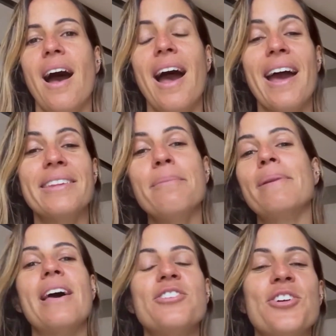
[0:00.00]
I had the
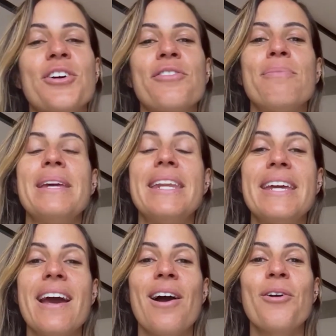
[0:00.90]
pleasure of
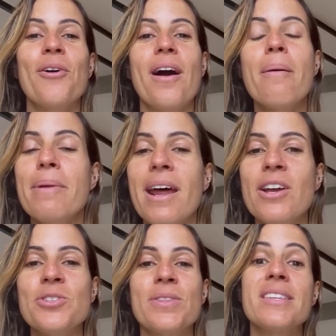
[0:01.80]
meeting Uncle
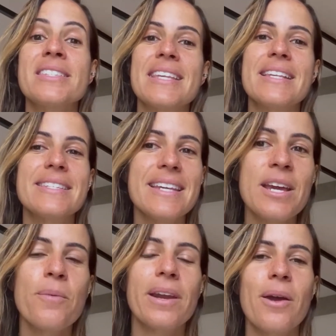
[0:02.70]
Amran in
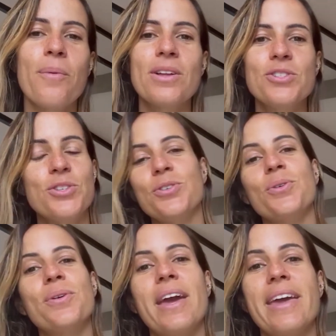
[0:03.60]
2016 when I went
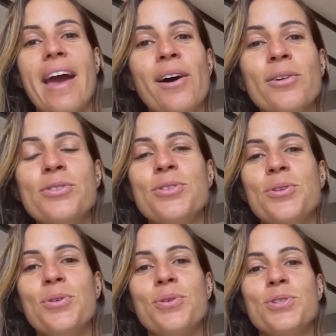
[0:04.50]
to KL
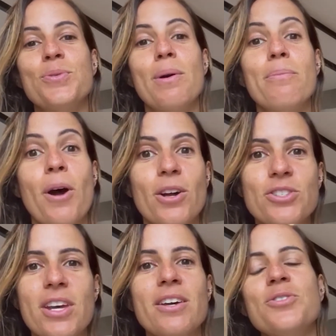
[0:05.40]
to do a
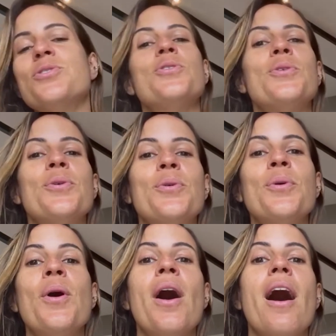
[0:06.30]
project
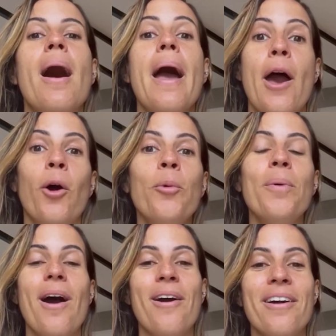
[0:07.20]
to
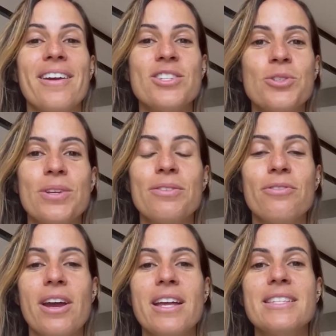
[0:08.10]
help our street
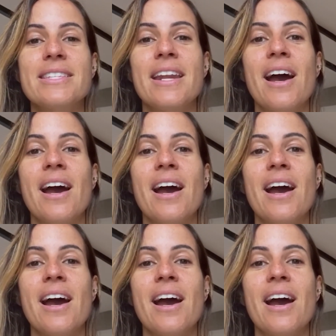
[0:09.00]
friends.